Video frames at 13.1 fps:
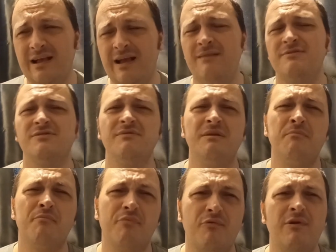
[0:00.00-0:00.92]
absolutely
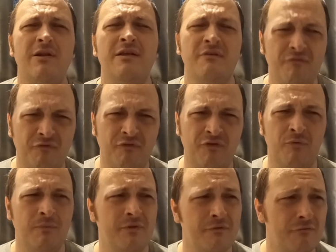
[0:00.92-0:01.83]
brilliant
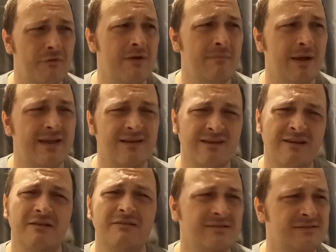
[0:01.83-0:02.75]
film, and the remake
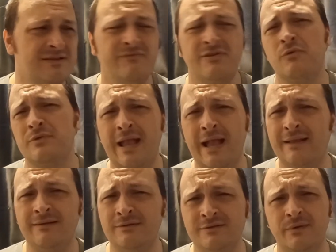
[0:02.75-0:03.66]
doesn't even hold a
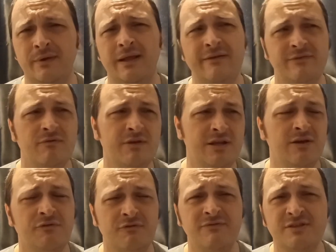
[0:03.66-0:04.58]
candle to it. Even though
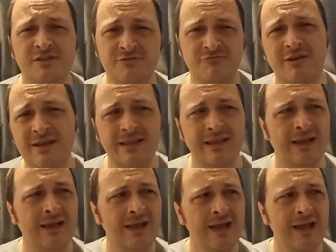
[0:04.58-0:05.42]
Keanu Reeves is great in it,